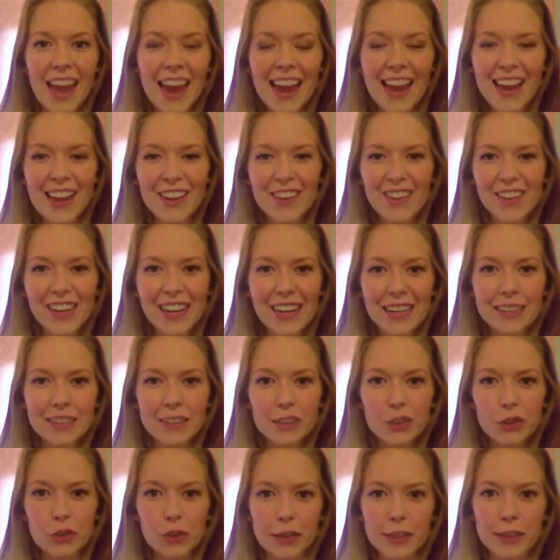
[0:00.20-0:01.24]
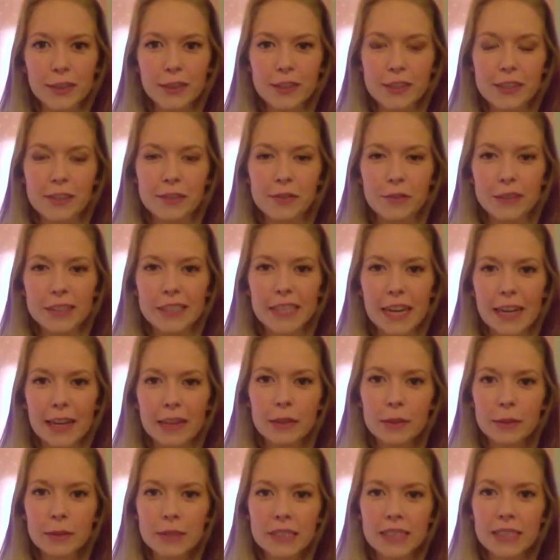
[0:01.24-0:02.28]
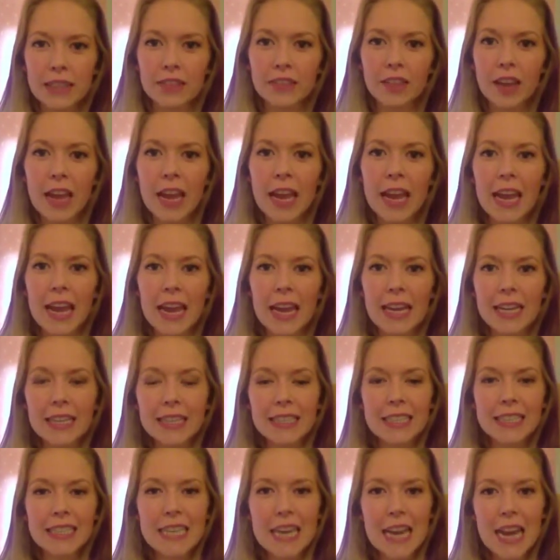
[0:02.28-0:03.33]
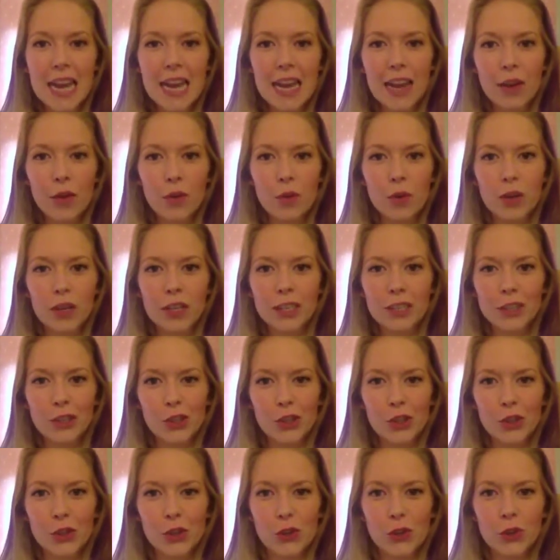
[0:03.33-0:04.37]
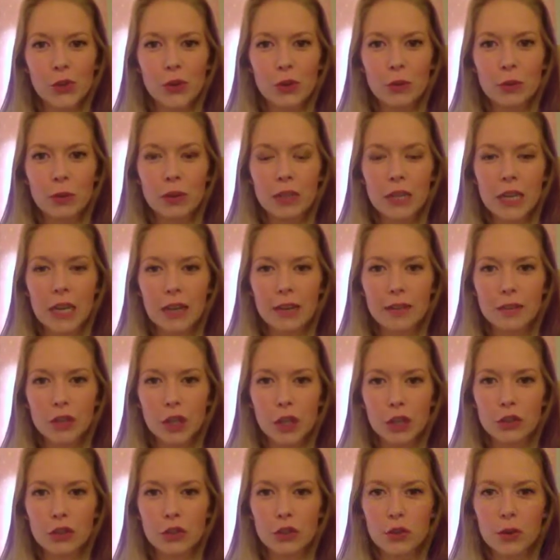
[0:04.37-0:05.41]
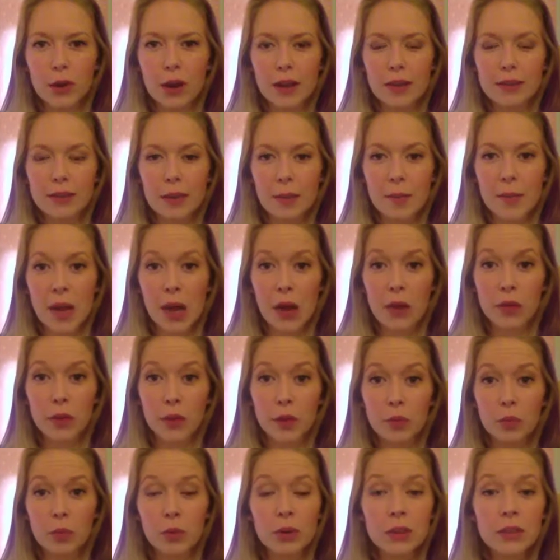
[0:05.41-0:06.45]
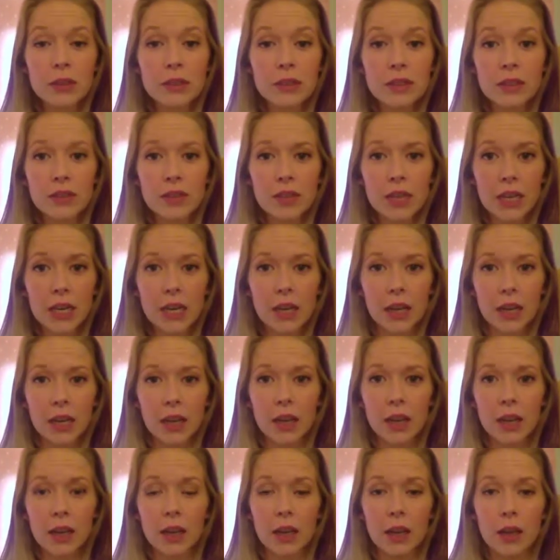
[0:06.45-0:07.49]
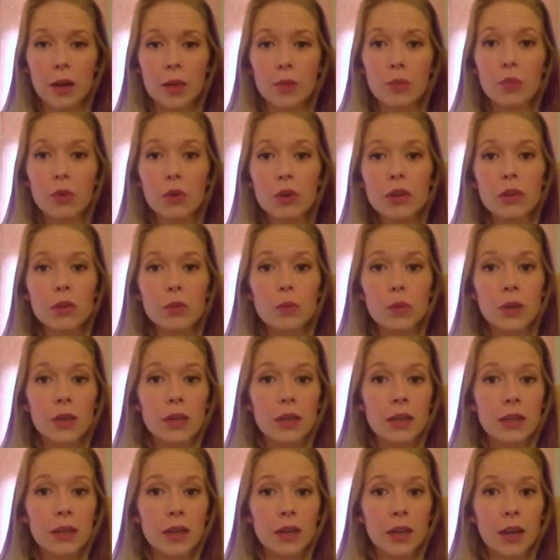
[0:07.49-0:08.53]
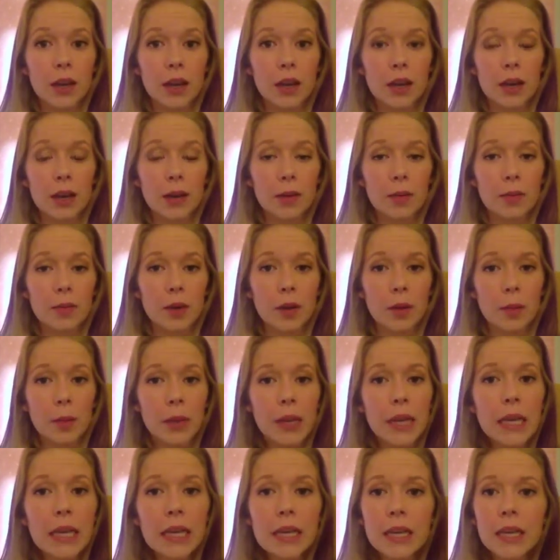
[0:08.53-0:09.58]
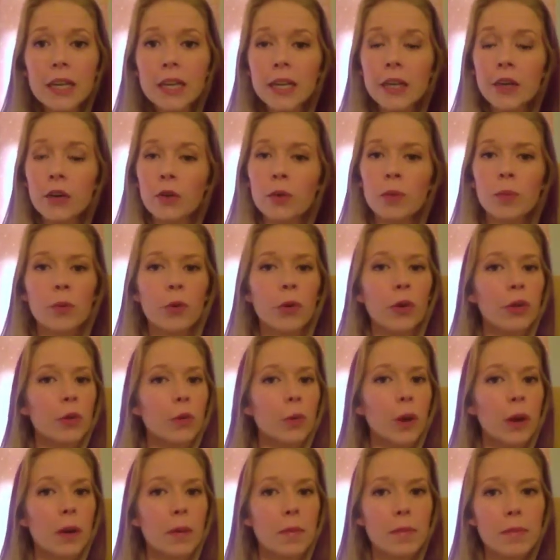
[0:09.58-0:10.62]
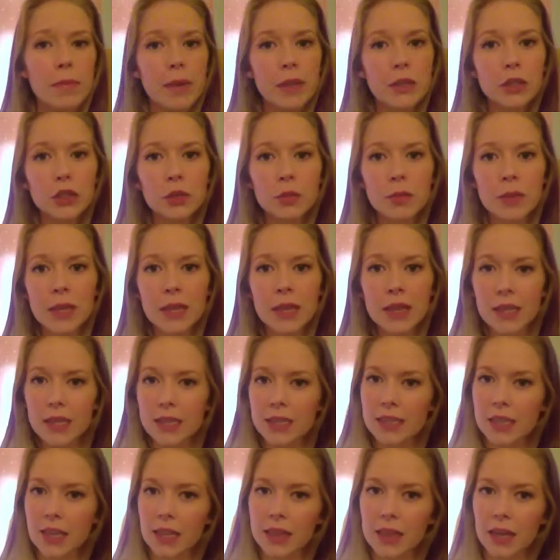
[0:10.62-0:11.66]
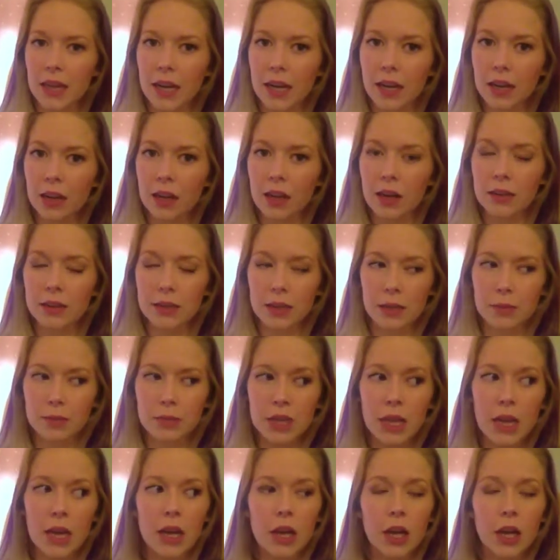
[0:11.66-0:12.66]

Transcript: Hey you guys, it's Trainer Tiff with Tackle It with Tiff, and today I wanted to kind of talk to you guys about the importance of getting more than one opinion or more than one measurement, things like that. A lot of times,